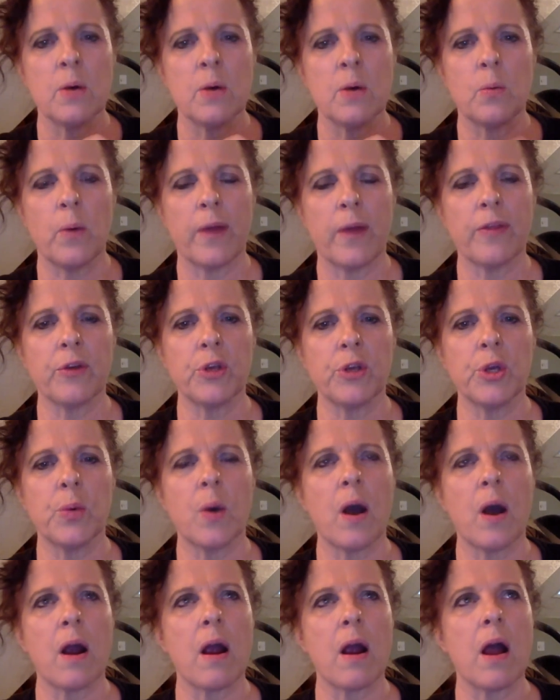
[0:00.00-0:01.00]
whether you
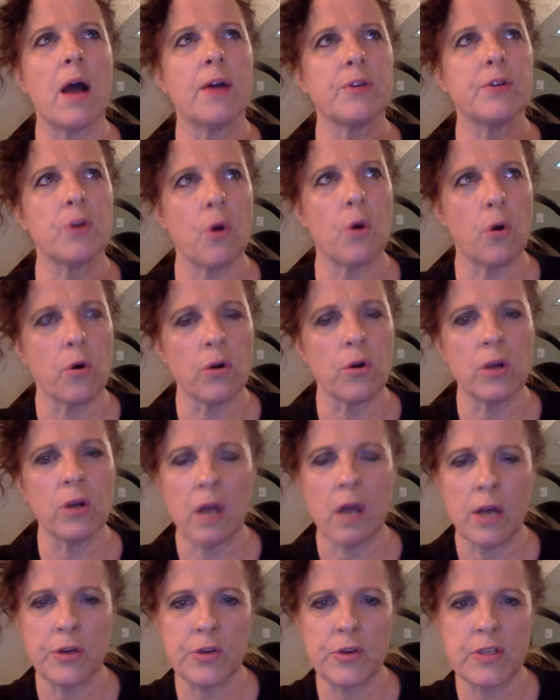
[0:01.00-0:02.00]
are on oral
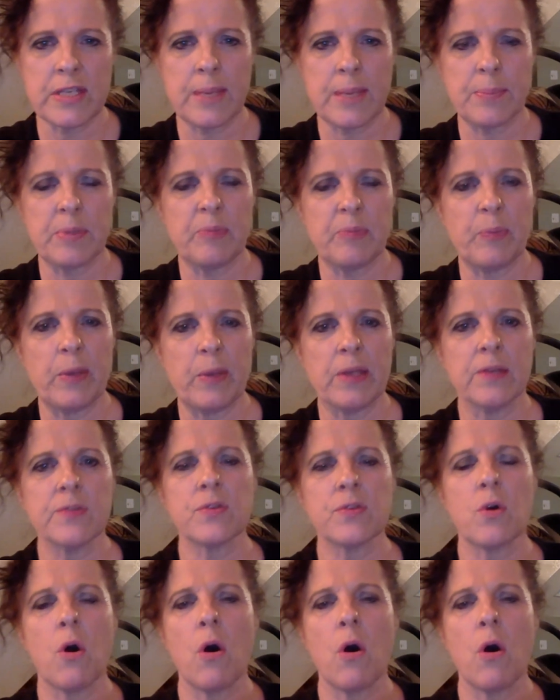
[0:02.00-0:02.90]
contraceptive pills